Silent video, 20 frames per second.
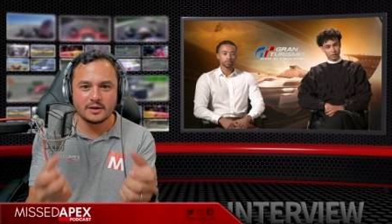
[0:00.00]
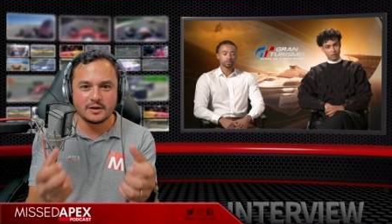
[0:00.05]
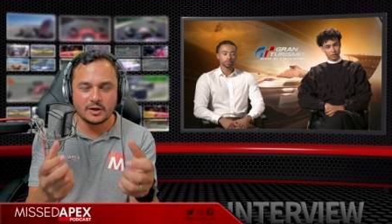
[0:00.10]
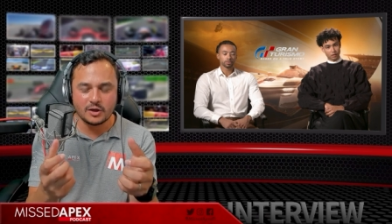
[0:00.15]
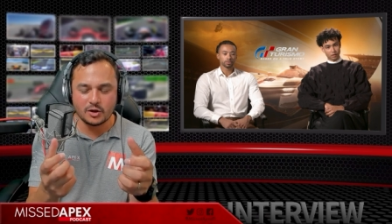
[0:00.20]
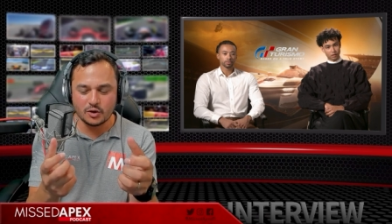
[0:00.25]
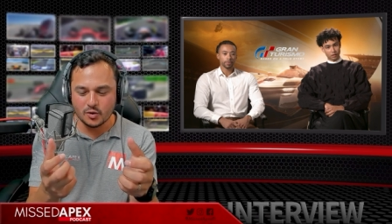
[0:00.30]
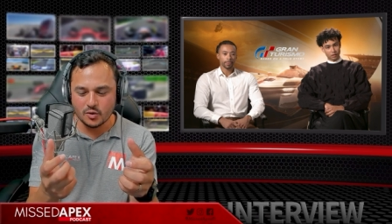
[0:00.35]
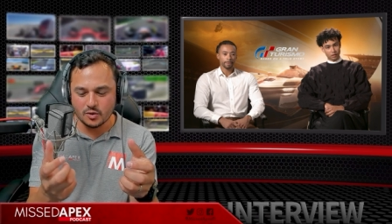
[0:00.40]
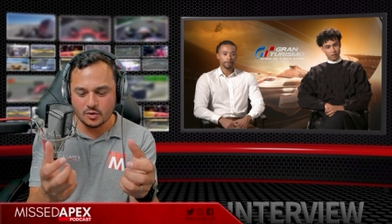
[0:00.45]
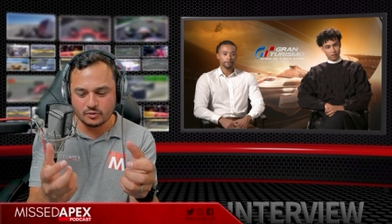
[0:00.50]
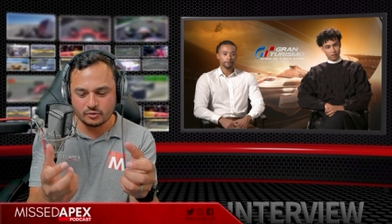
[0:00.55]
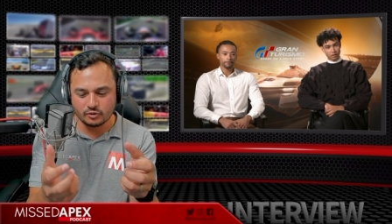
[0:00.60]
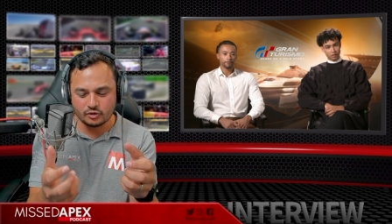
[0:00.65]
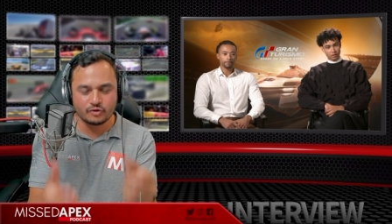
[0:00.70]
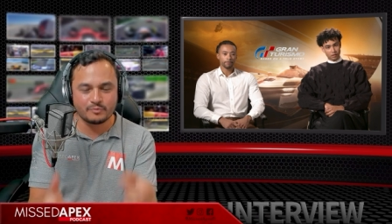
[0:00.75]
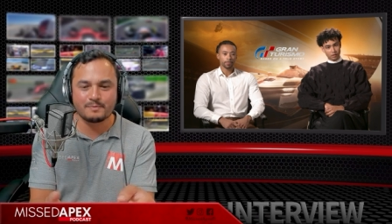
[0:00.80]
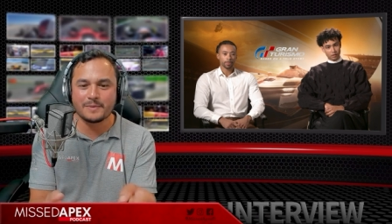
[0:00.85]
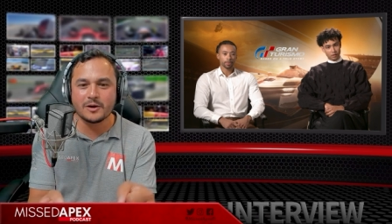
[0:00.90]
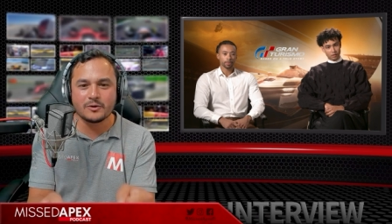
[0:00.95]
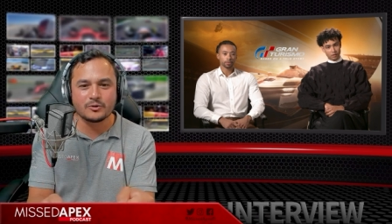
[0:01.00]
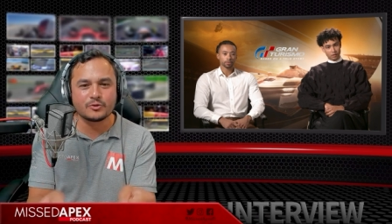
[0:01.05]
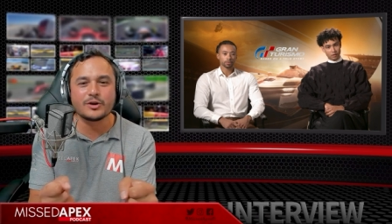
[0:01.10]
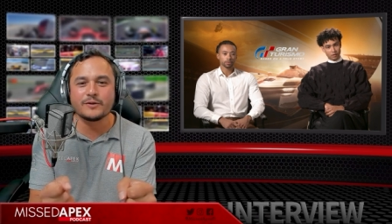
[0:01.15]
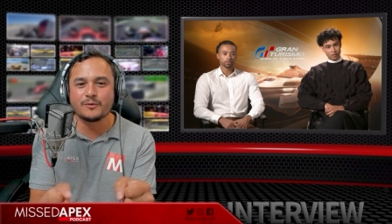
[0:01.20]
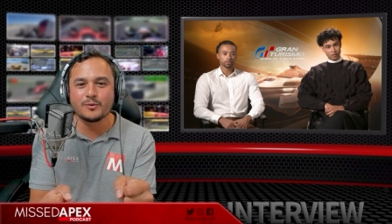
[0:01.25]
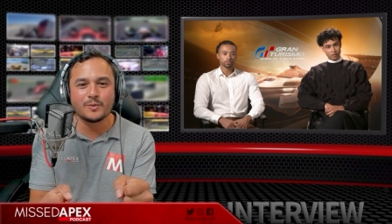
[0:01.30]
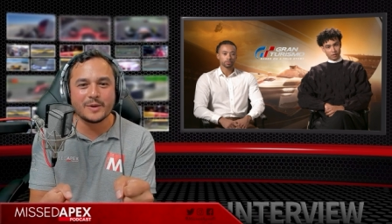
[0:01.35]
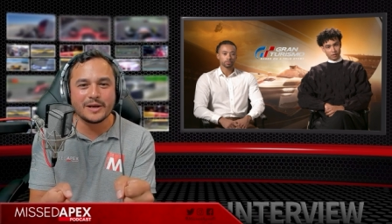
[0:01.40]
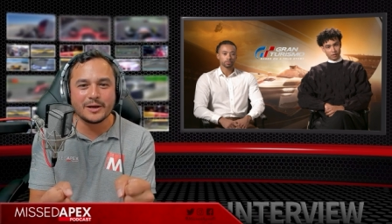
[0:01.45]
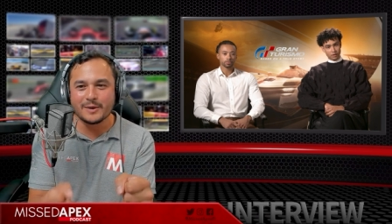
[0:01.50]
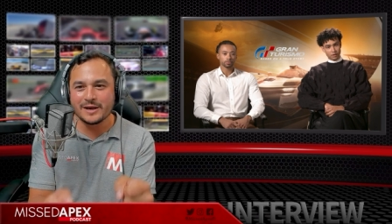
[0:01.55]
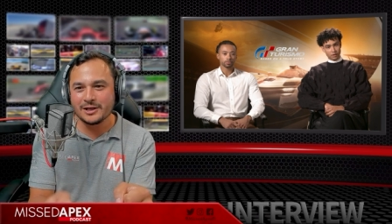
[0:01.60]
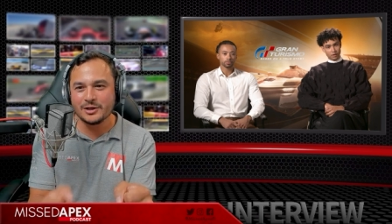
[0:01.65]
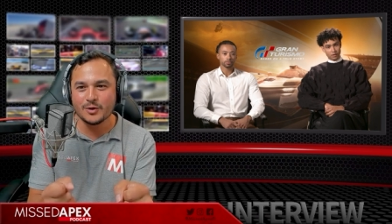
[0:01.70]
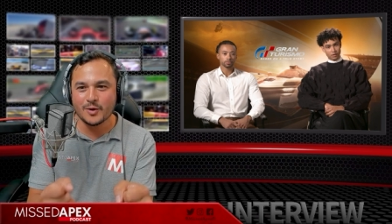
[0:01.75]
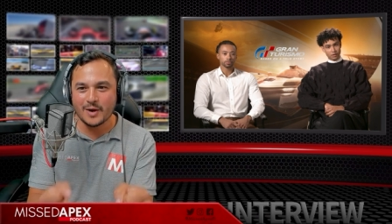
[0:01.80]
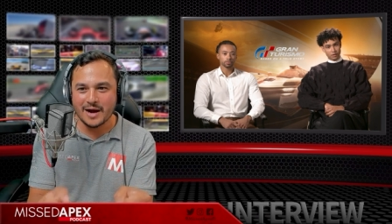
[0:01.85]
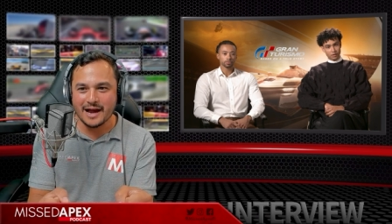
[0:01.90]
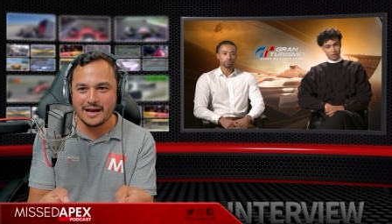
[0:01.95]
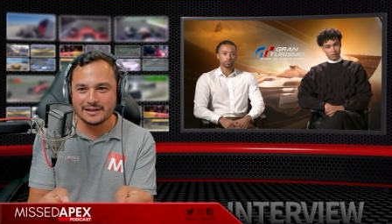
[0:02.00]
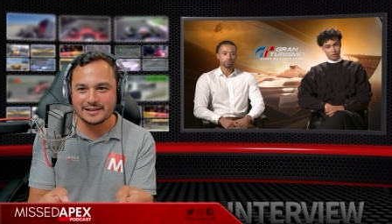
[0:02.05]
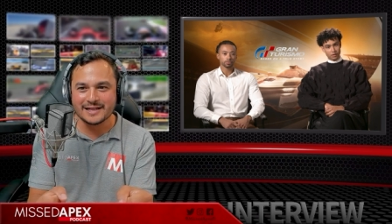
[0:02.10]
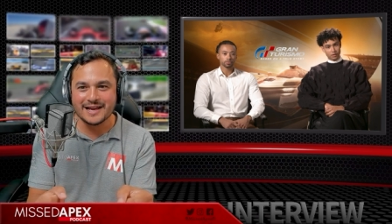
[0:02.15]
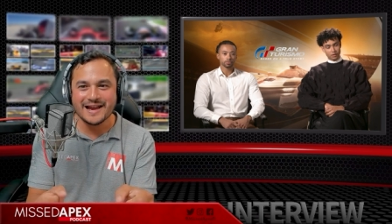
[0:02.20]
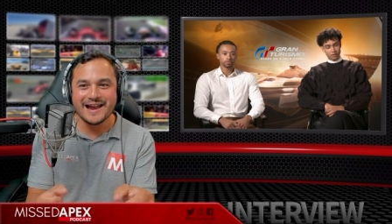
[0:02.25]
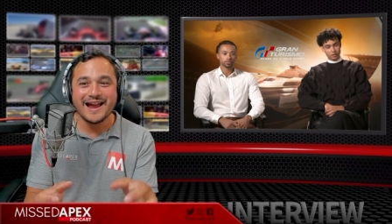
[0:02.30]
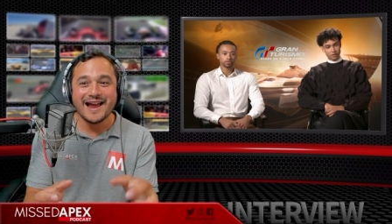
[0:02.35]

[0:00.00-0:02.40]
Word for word: your belt driven wheel in your hands,